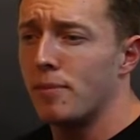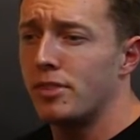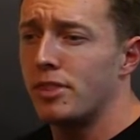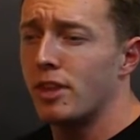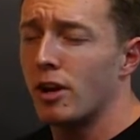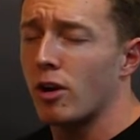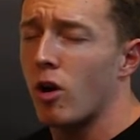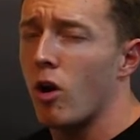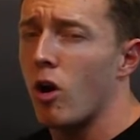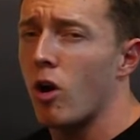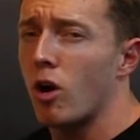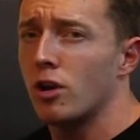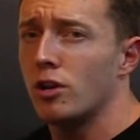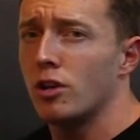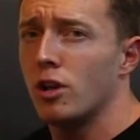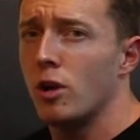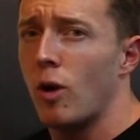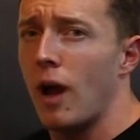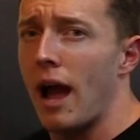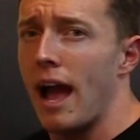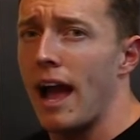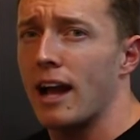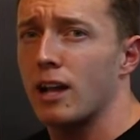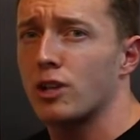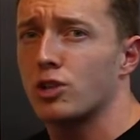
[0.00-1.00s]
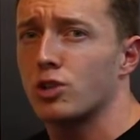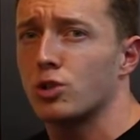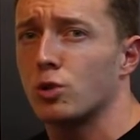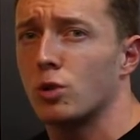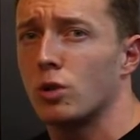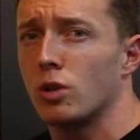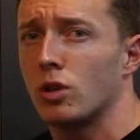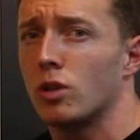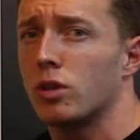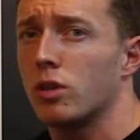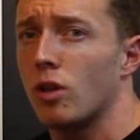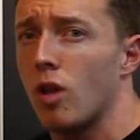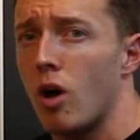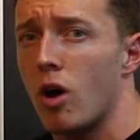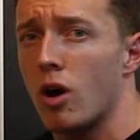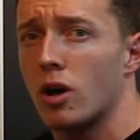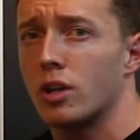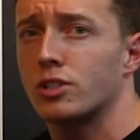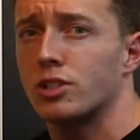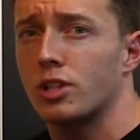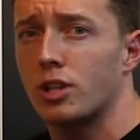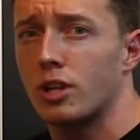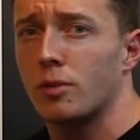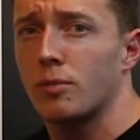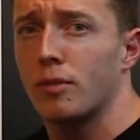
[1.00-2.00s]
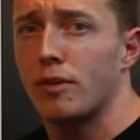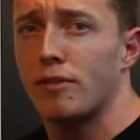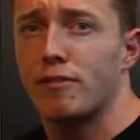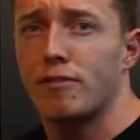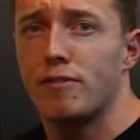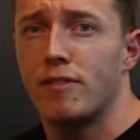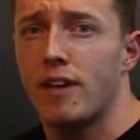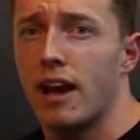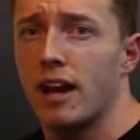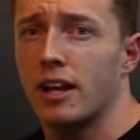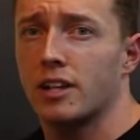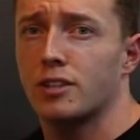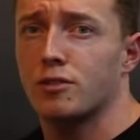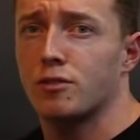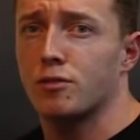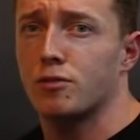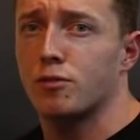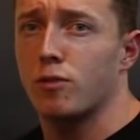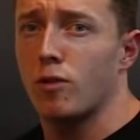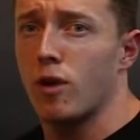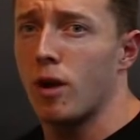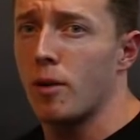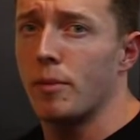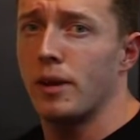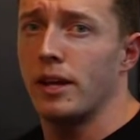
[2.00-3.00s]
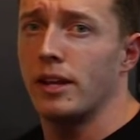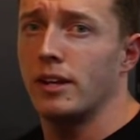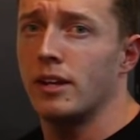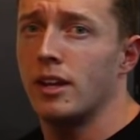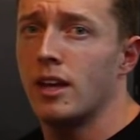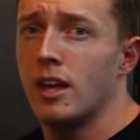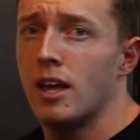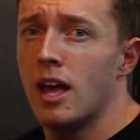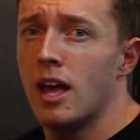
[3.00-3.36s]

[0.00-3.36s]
there are no actual long-term effects from it.